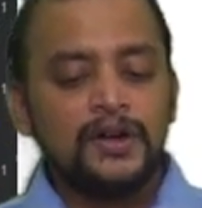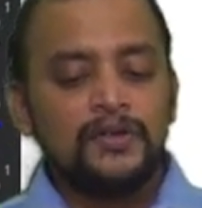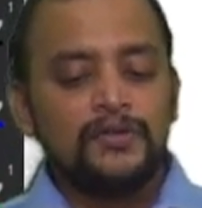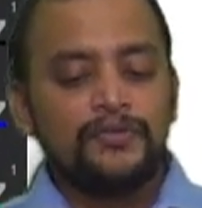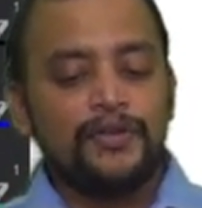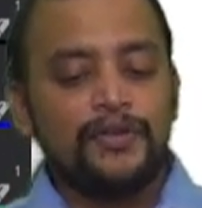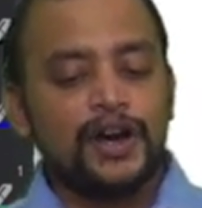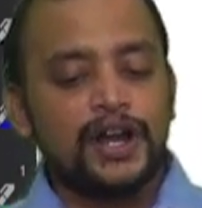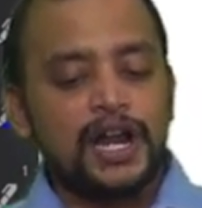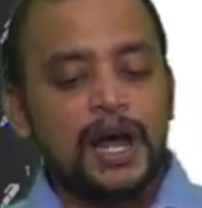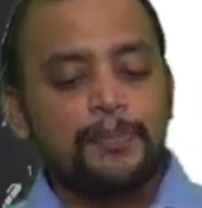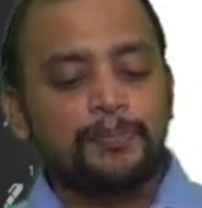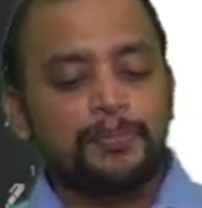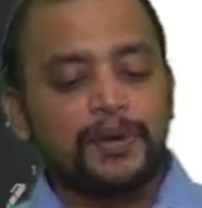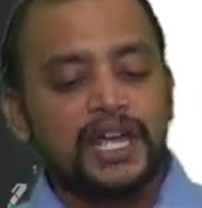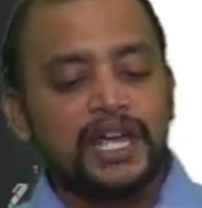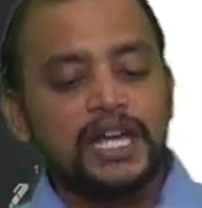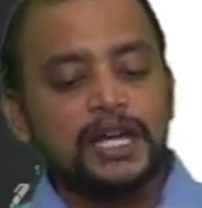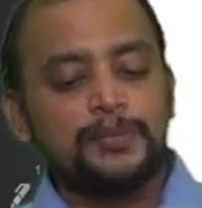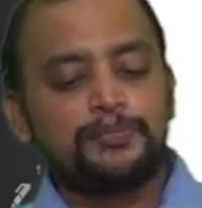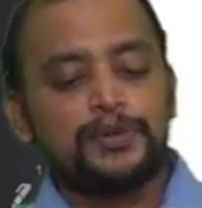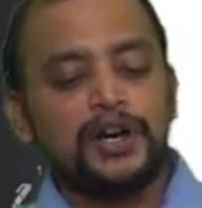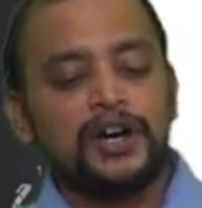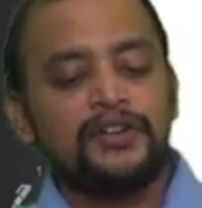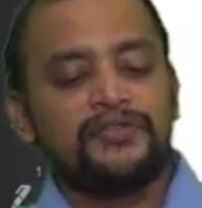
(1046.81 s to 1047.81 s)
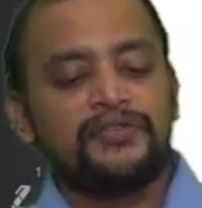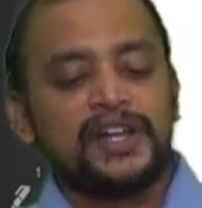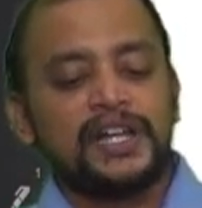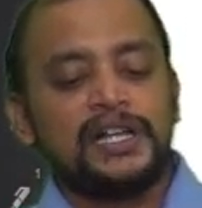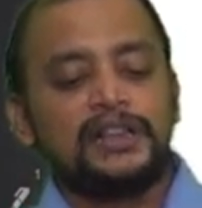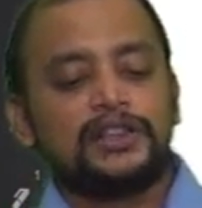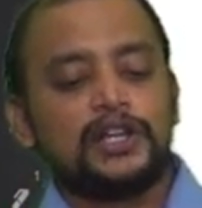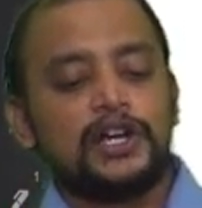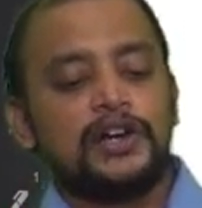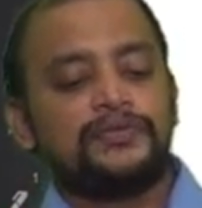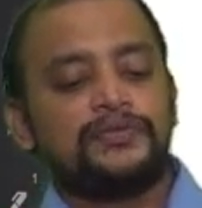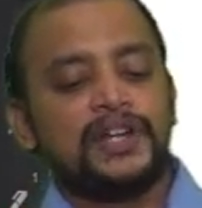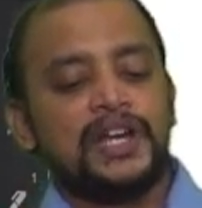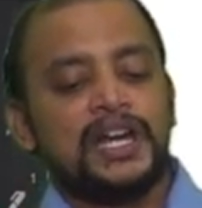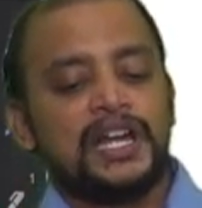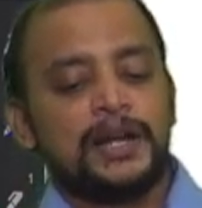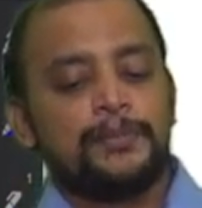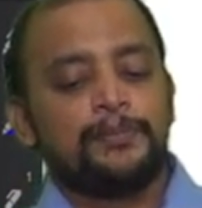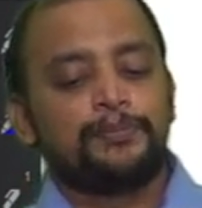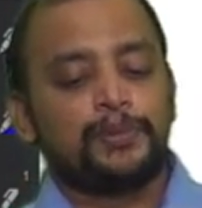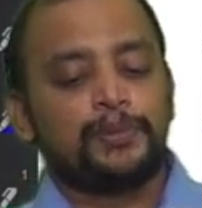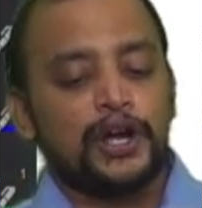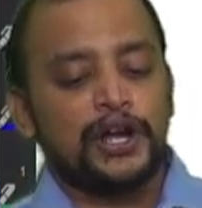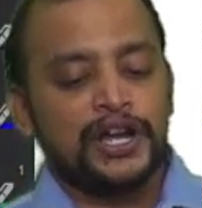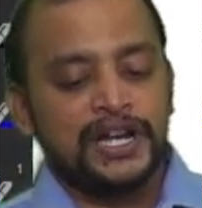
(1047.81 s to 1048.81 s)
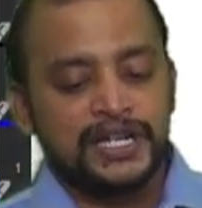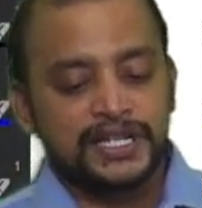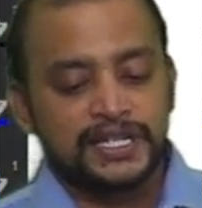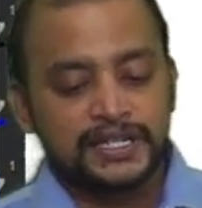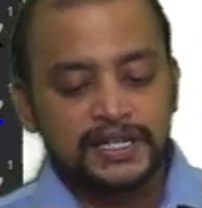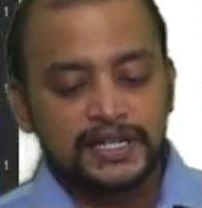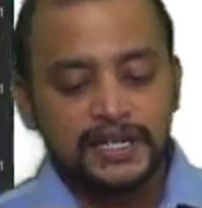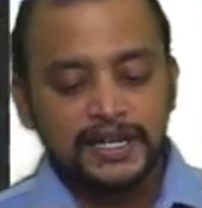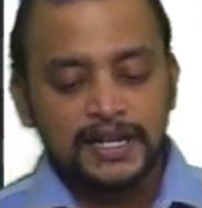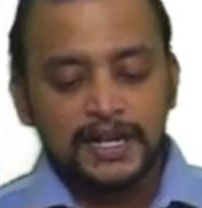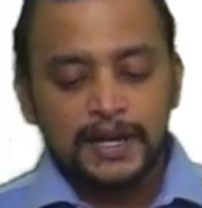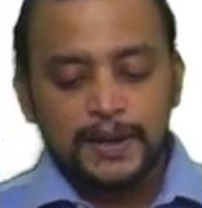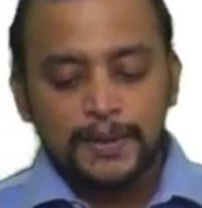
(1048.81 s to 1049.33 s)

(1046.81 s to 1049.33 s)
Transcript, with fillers: for upkeep of health of their employees.